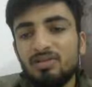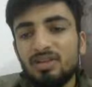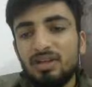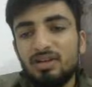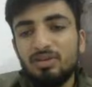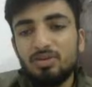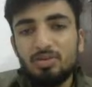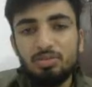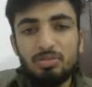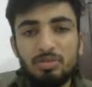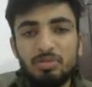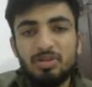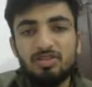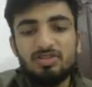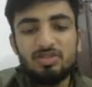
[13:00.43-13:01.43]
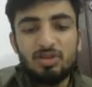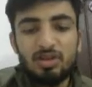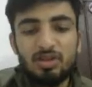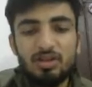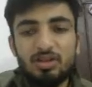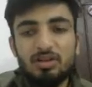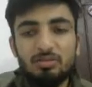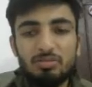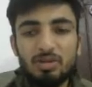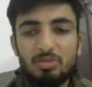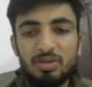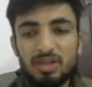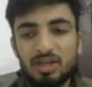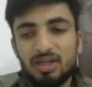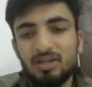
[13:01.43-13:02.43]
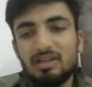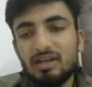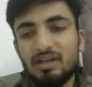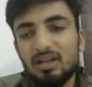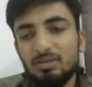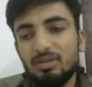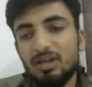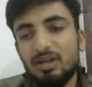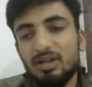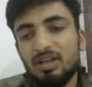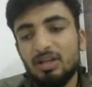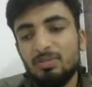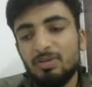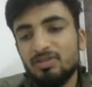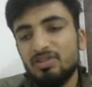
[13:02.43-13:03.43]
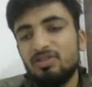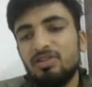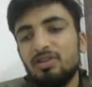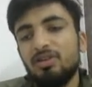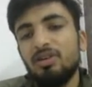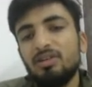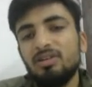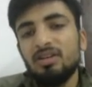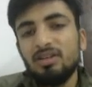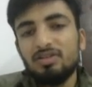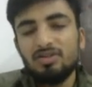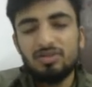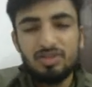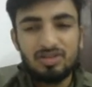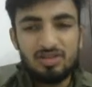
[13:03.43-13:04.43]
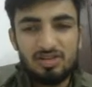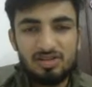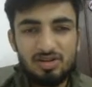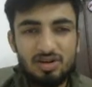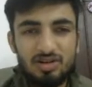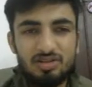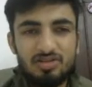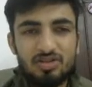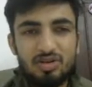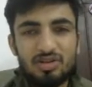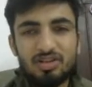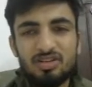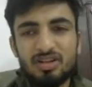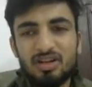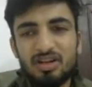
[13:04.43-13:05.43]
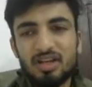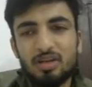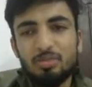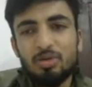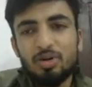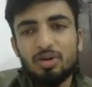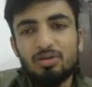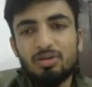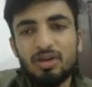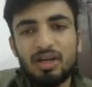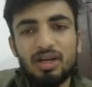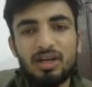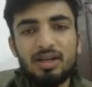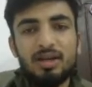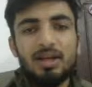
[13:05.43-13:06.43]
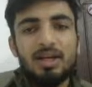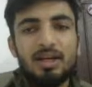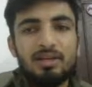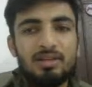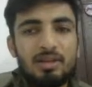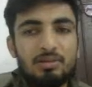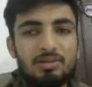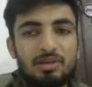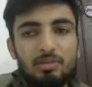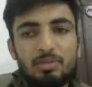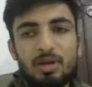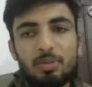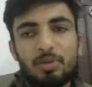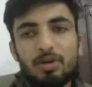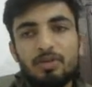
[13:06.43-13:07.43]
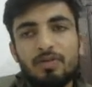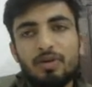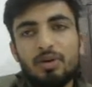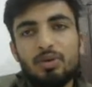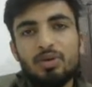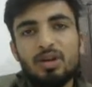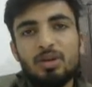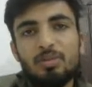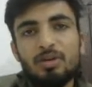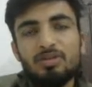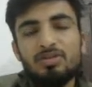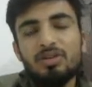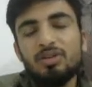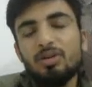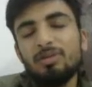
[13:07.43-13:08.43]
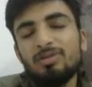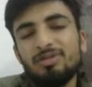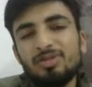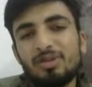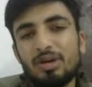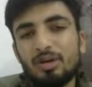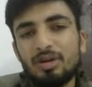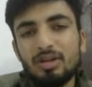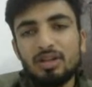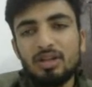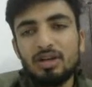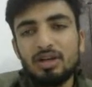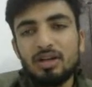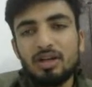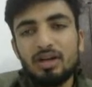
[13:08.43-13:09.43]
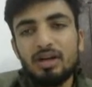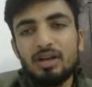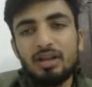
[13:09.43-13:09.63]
set to maybe installing the maybe then setting up the entire parcel security thing. So just install this entire module, right? There'll be some couple of followed commands. You can always look out in the internet,